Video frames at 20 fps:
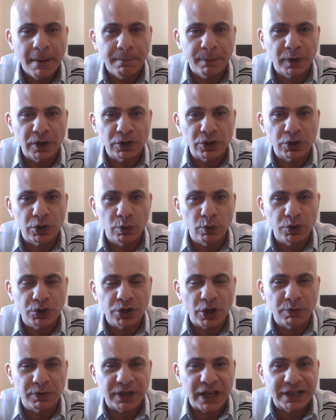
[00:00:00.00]
but you
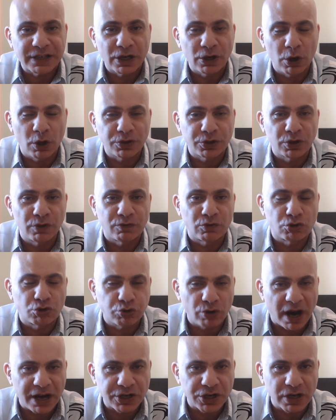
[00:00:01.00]
also get a lot of
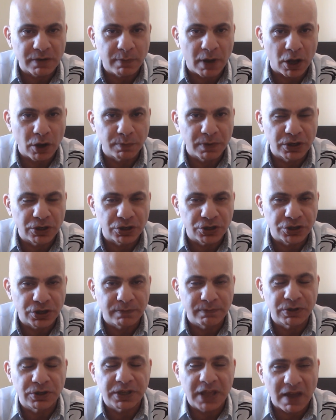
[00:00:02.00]
tragic moments,
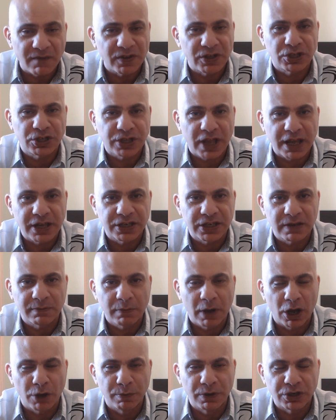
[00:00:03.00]
some devastating
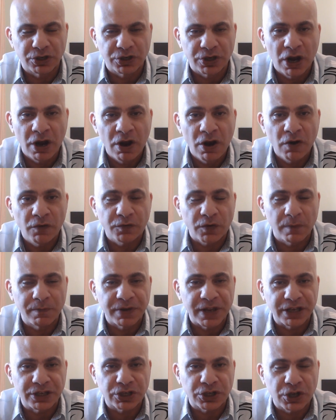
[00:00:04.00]
moments from
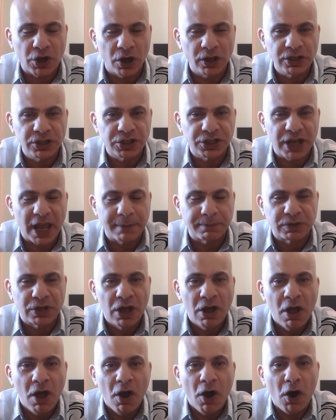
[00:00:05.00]
this concept
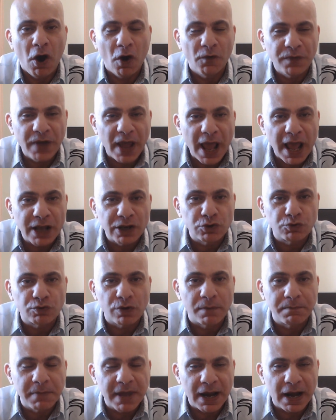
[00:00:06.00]
of
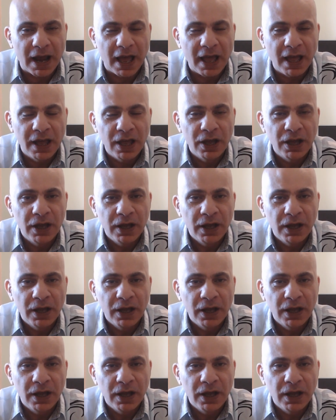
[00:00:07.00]
Ezra Miller